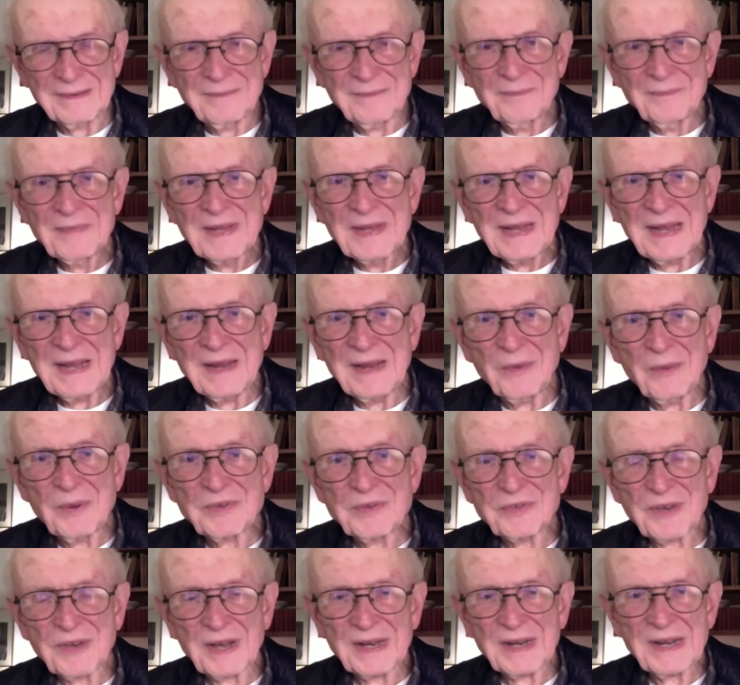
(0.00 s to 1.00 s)
He once
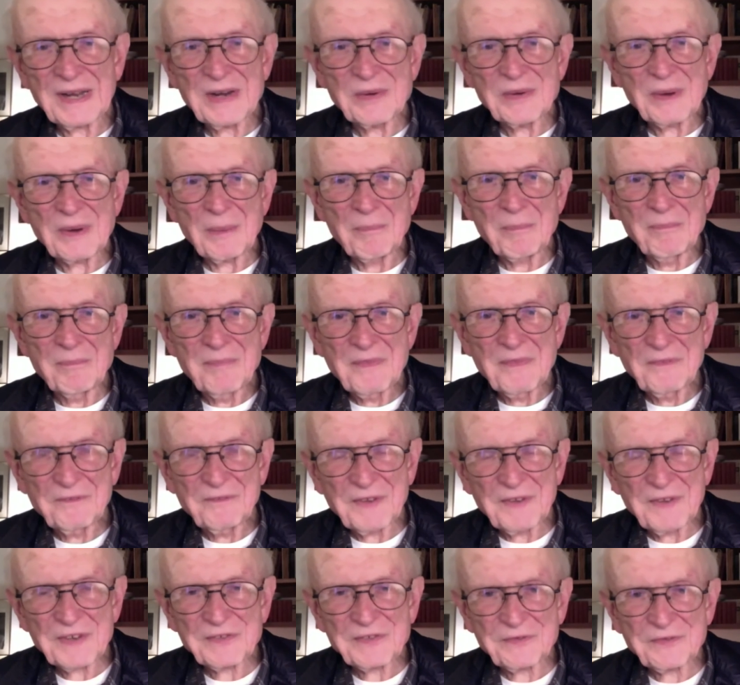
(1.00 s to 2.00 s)
got into a
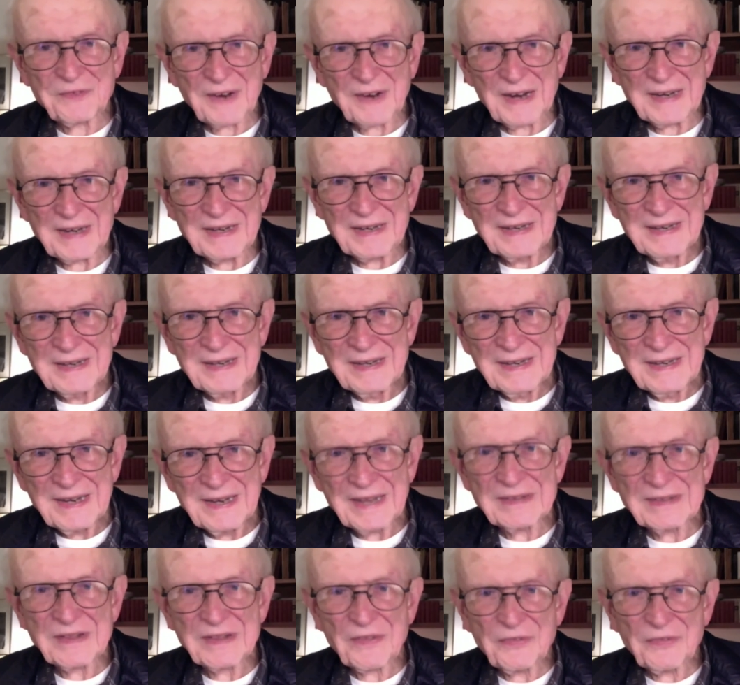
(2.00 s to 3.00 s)
fist fight
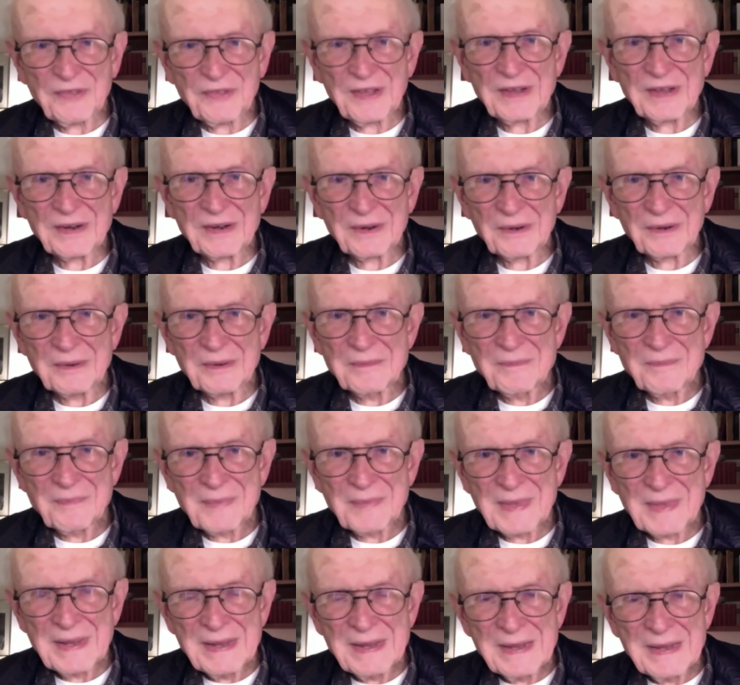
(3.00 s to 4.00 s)
in the theater
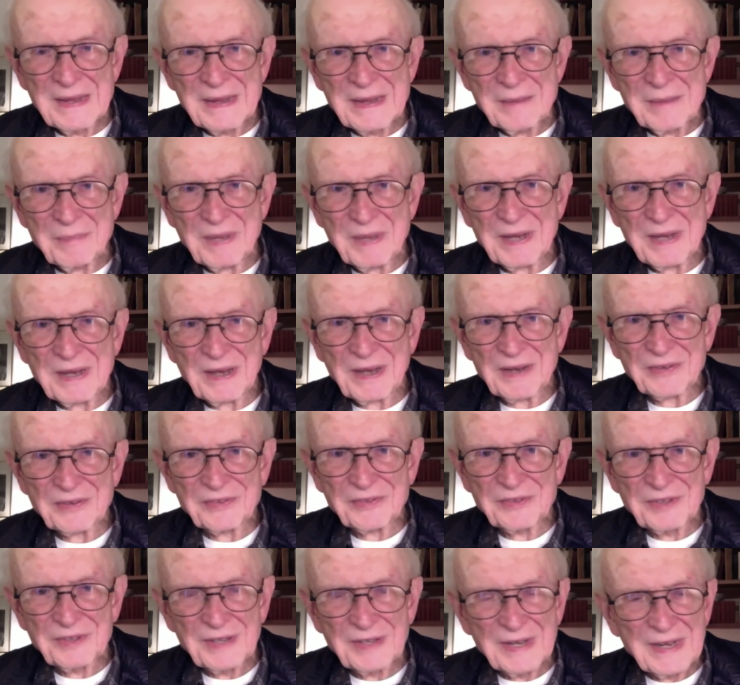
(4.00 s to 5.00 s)

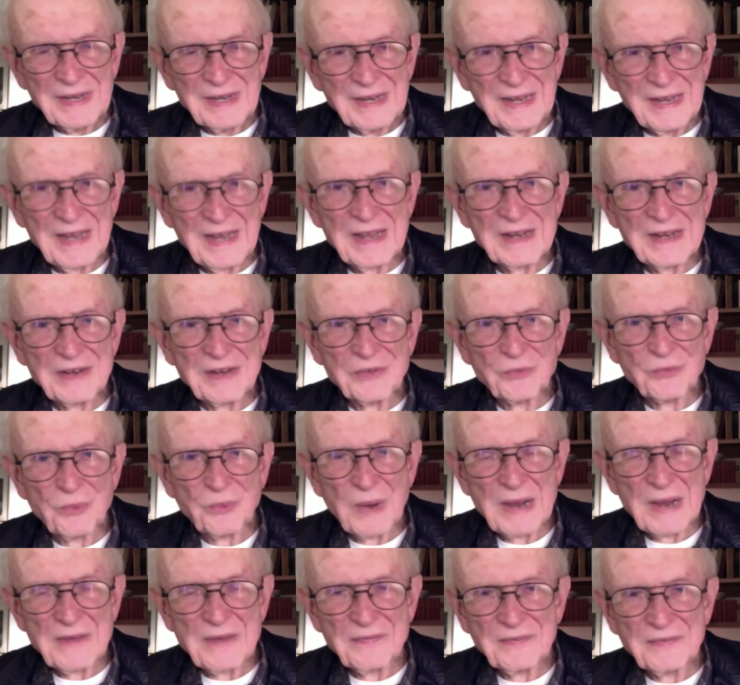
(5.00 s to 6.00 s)
because he and his
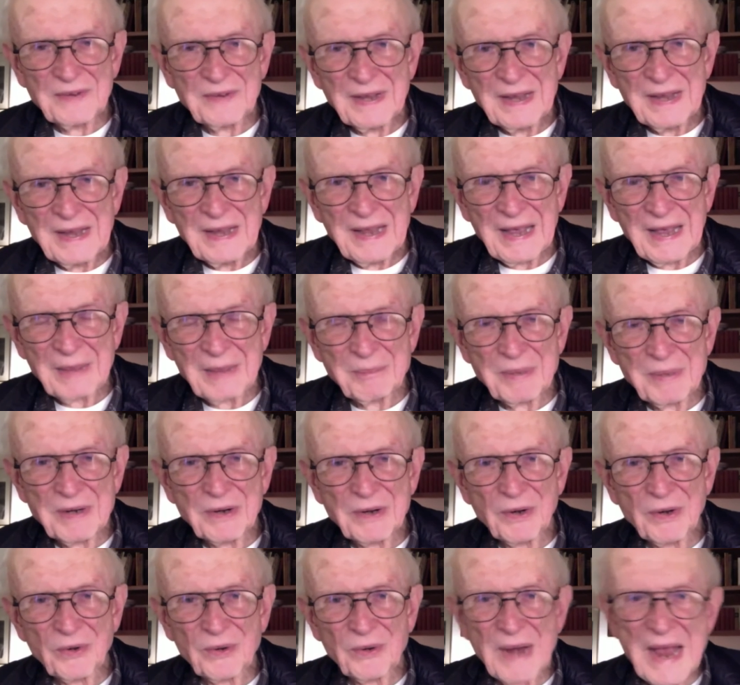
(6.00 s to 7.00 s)
wife had been
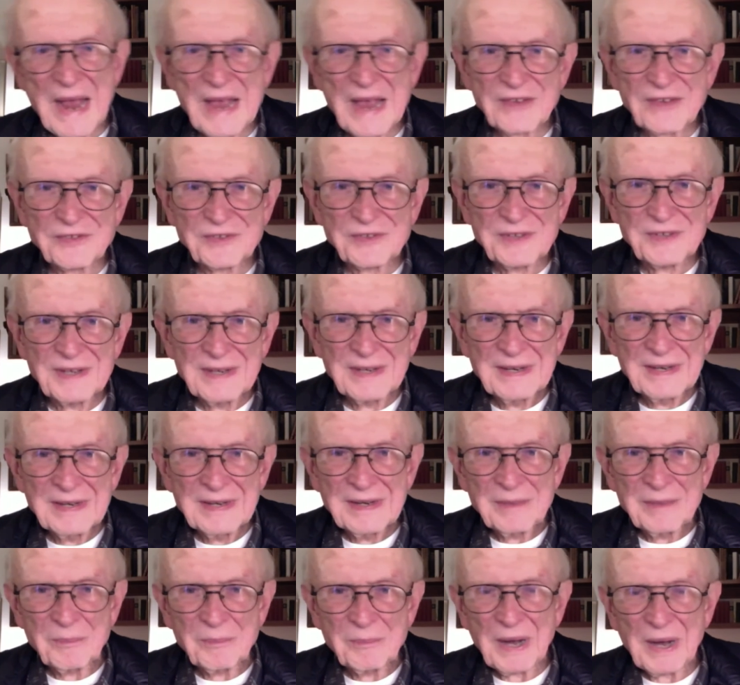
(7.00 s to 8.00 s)
harassed
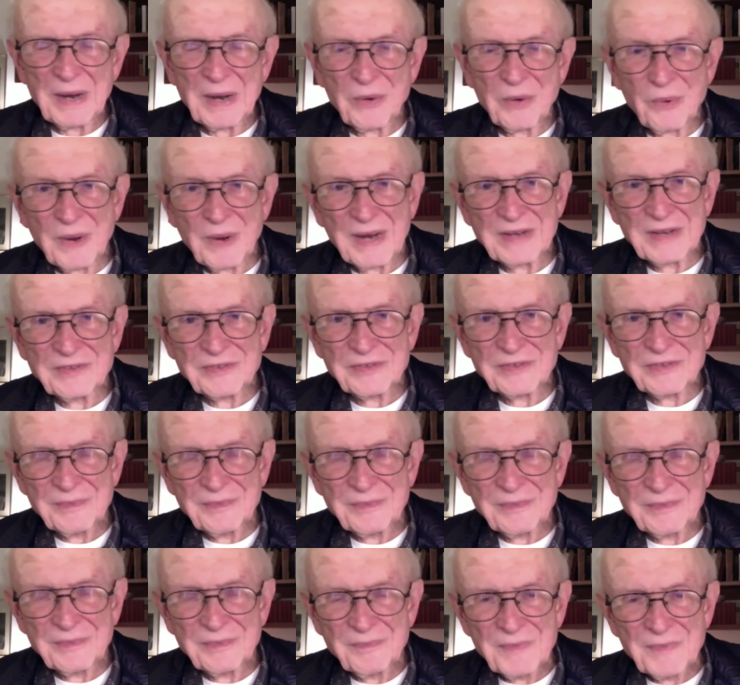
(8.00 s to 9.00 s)
by whites
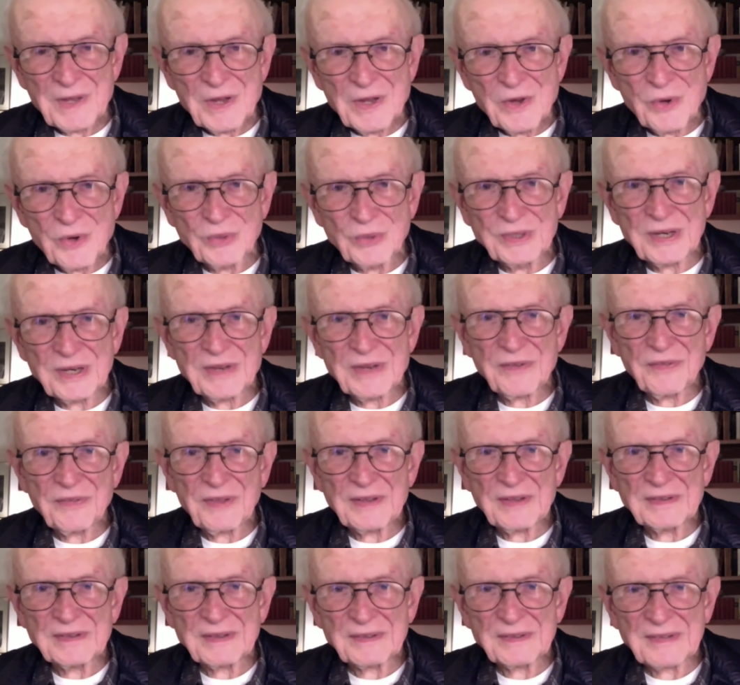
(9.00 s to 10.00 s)
who didn't
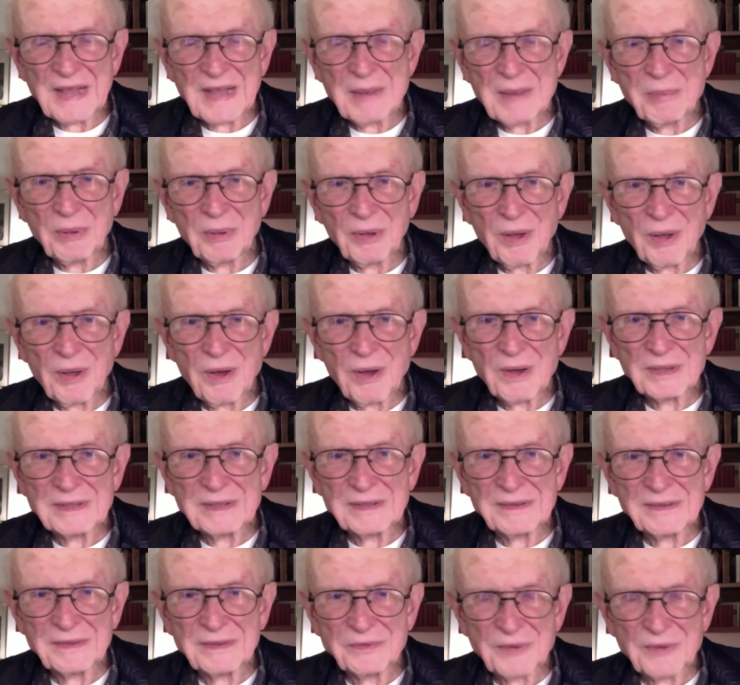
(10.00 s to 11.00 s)
think that they belonged in
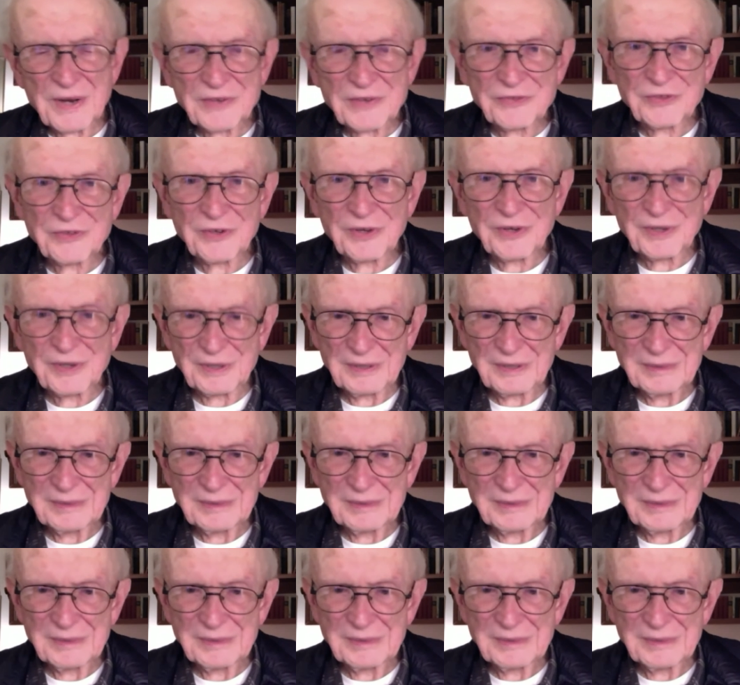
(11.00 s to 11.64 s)
the dress circle.